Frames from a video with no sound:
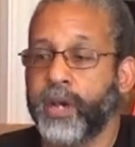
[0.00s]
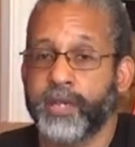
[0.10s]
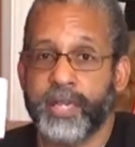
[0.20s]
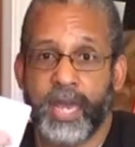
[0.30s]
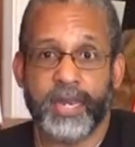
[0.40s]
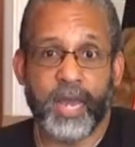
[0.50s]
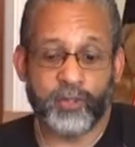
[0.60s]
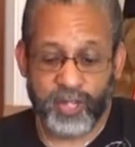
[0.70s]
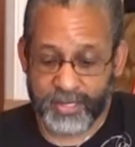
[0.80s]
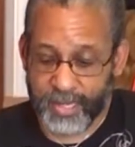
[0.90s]
again, now
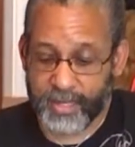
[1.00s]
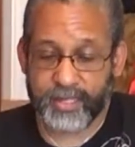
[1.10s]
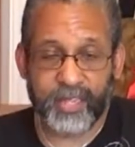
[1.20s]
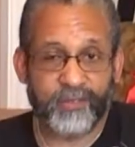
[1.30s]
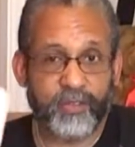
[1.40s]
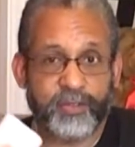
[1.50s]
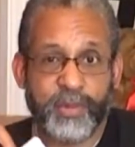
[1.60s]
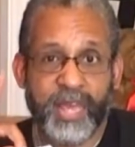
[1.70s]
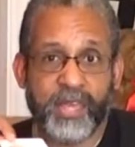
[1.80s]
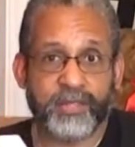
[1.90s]
just like the seven of
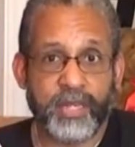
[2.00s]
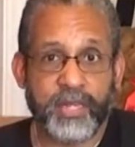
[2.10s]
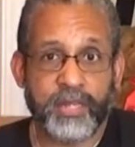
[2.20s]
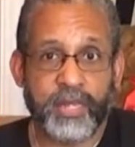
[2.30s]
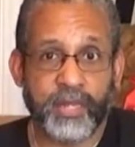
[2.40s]
spades in the